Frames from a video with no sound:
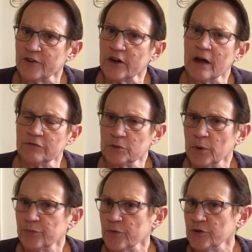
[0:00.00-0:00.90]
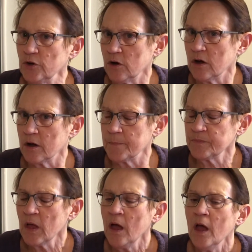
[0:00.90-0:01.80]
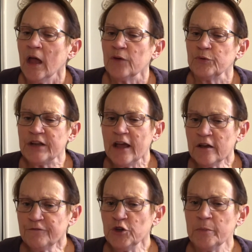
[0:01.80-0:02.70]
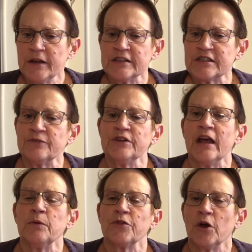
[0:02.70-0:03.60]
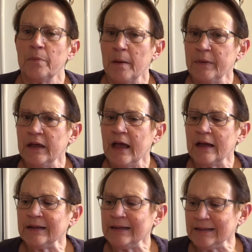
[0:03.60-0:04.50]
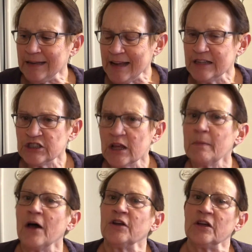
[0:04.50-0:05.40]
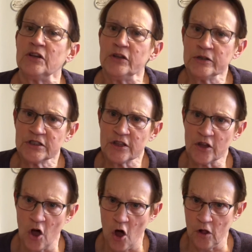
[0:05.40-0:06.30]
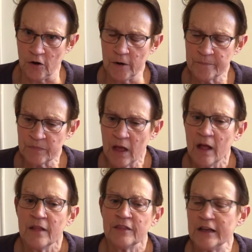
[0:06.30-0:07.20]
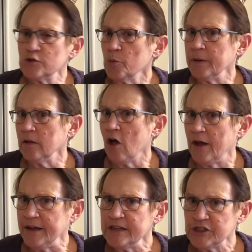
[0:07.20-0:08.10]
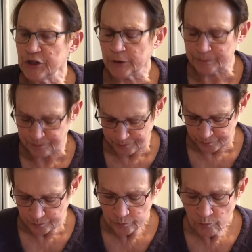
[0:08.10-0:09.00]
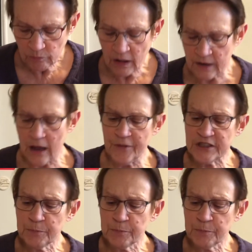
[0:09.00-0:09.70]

very comfortable for the dog. If we take a few minutes every day with our puppy and teach them how to get used to the collar, things will be a lot easier. Now this